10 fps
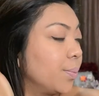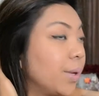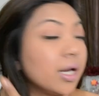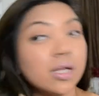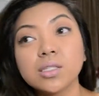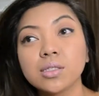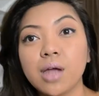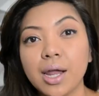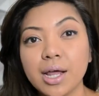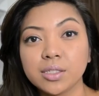but it's
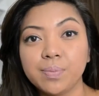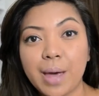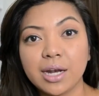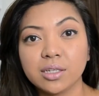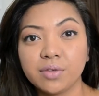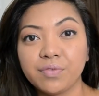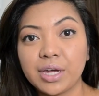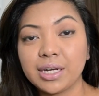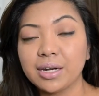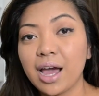not as bad as if
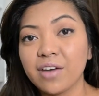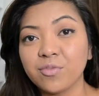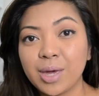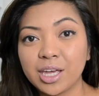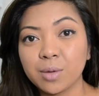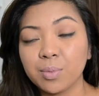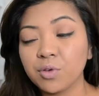I didn't have makeup.